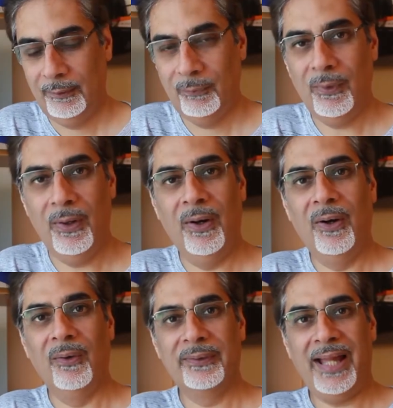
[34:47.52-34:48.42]

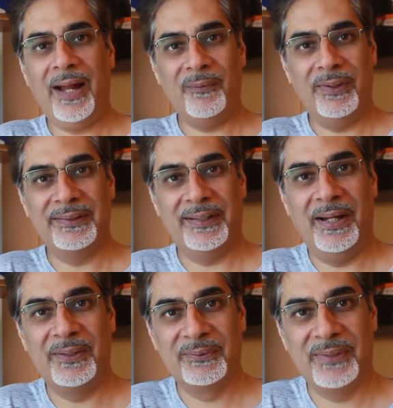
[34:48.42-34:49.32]
Whoa, that was
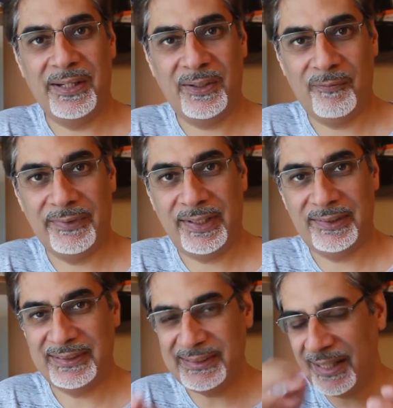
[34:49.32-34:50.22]
a great
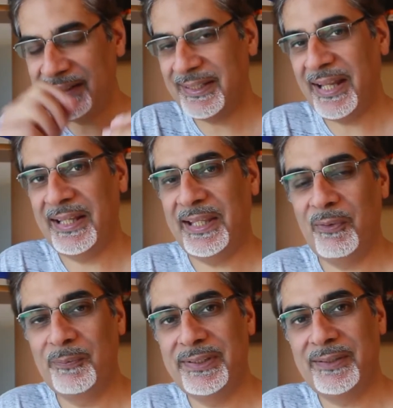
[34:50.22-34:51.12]
conversation. Didn't I say that there
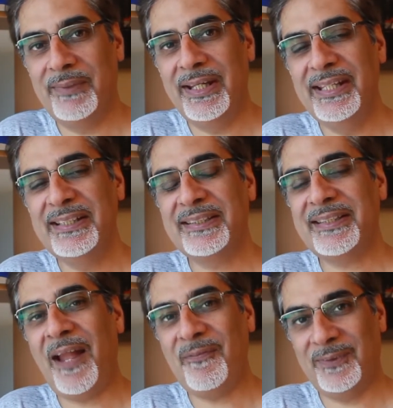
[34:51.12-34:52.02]
would be some
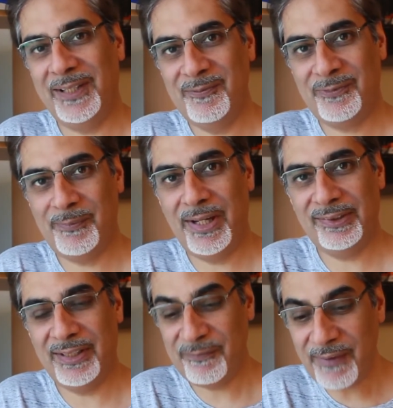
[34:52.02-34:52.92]
insightful
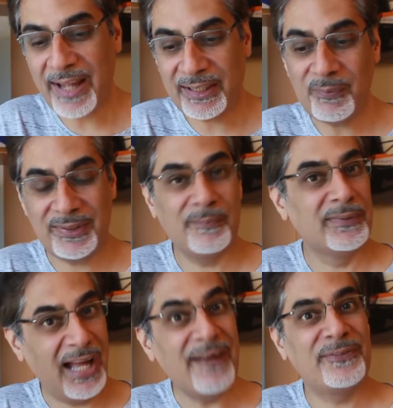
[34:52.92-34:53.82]
information? In fact, there was some
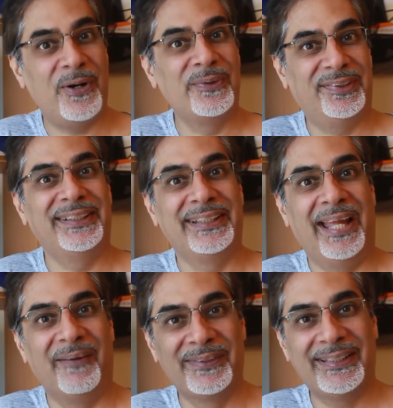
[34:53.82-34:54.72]
life coaching in
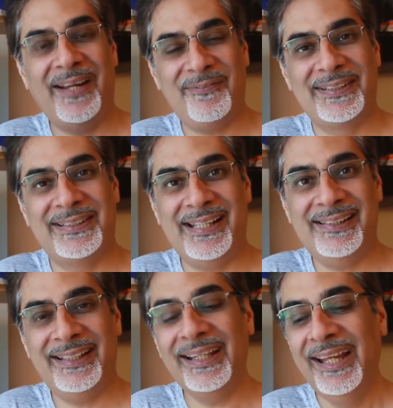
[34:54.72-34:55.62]
there. Wasn't that
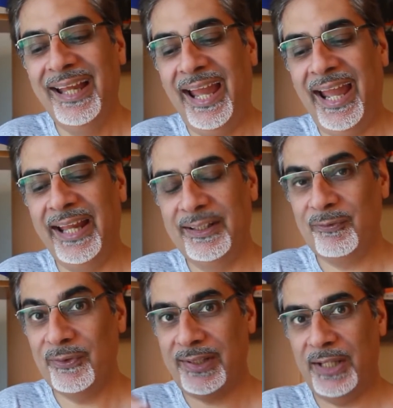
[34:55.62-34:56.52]
fantastic? And of
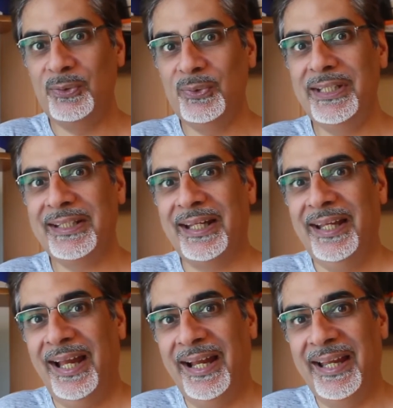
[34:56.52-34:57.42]
course, a unique
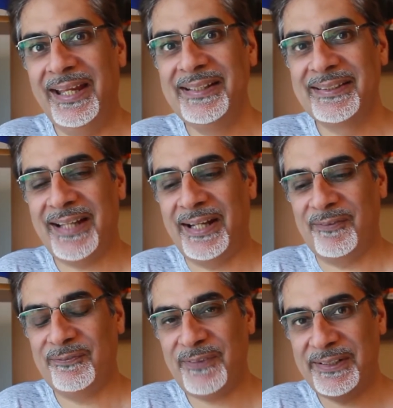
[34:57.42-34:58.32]
insight, a
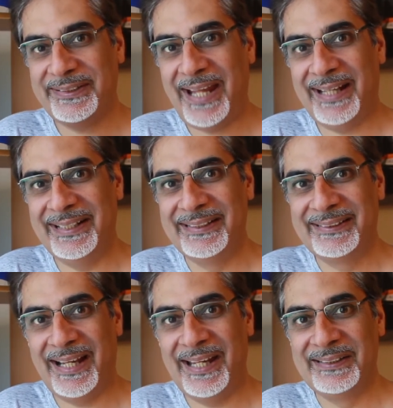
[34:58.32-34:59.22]
first-hand
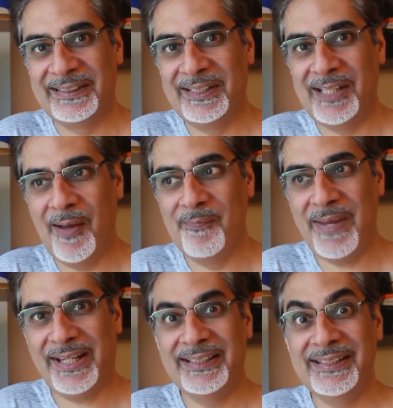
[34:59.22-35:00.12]
insight into the
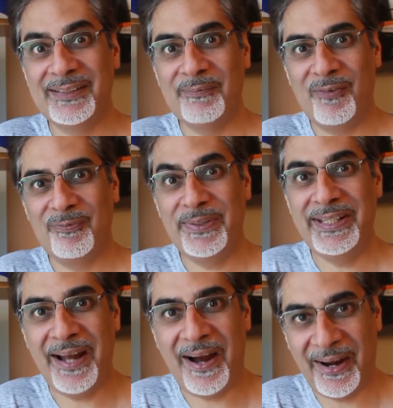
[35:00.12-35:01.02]
mechanism of
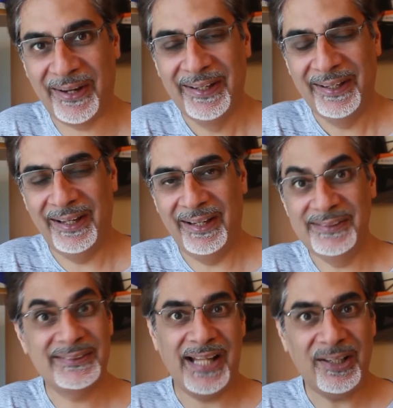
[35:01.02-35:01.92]
PR
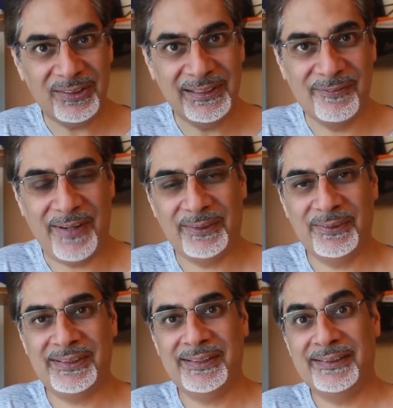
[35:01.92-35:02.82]
internationally, in fact,
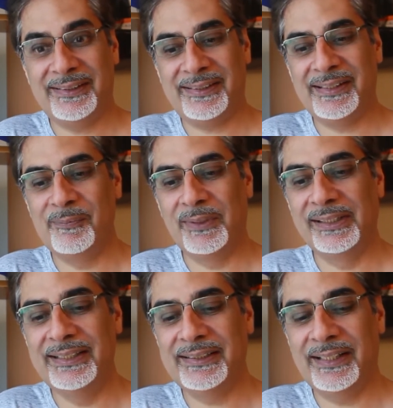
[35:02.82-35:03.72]
not just in the
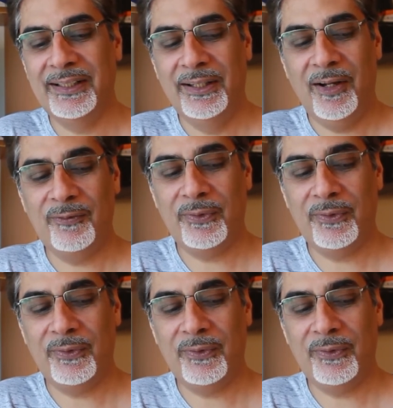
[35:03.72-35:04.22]
Middle East. And of